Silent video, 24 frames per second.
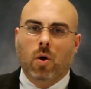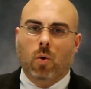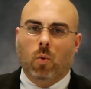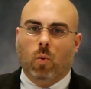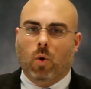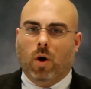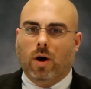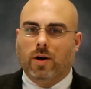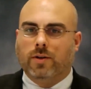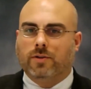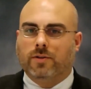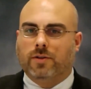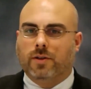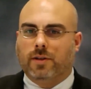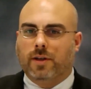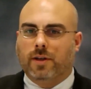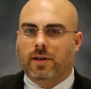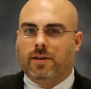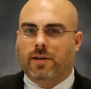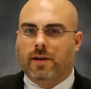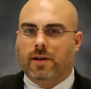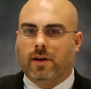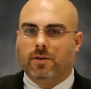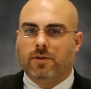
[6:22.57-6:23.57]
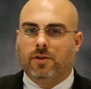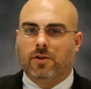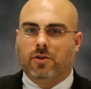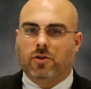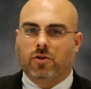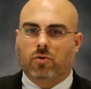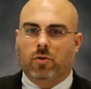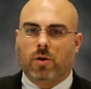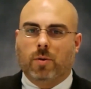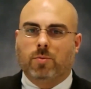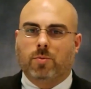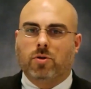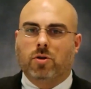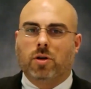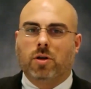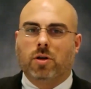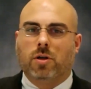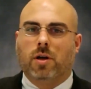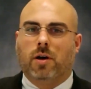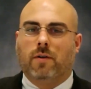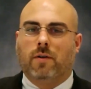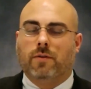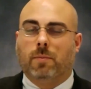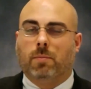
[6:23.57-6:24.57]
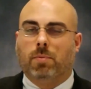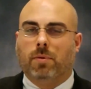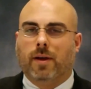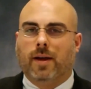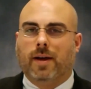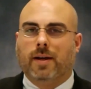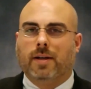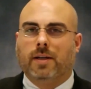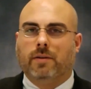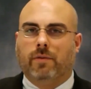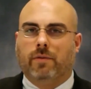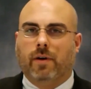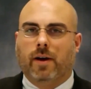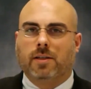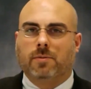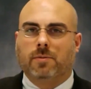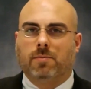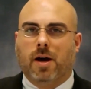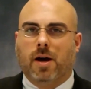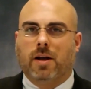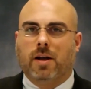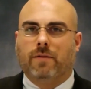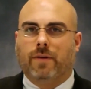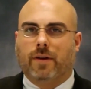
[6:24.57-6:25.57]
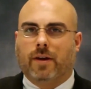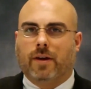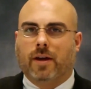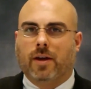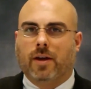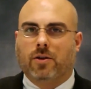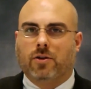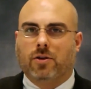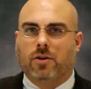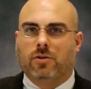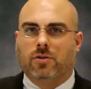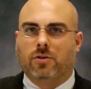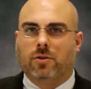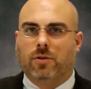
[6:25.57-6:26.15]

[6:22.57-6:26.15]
One is a detailed description of the planned device modification.